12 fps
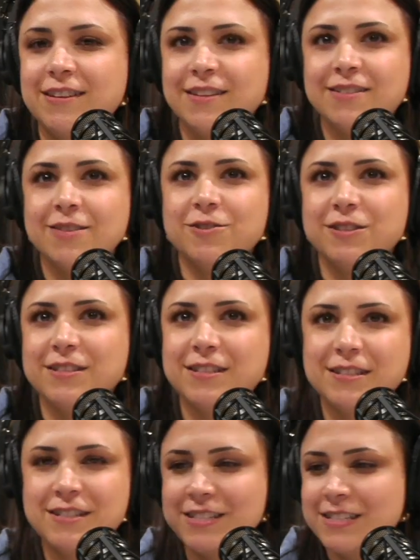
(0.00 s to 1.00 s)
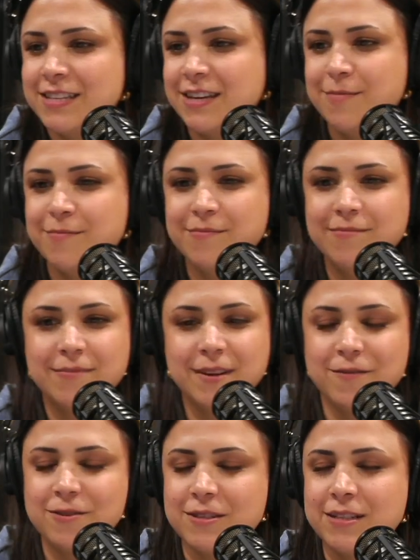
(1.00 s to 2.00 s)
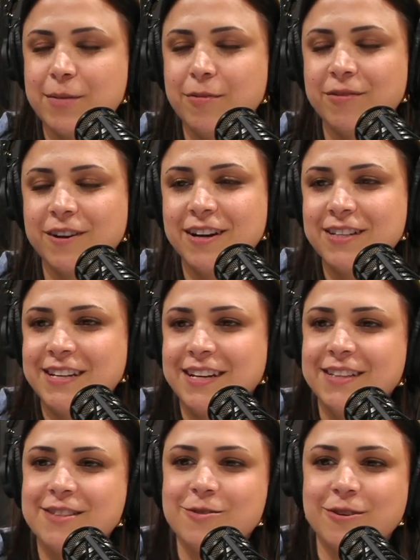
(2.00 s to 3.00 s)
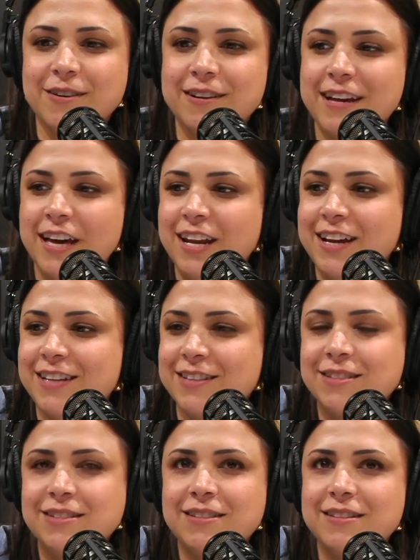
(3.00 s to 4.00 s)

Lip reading: And so just skim if there's a table of contents or headings,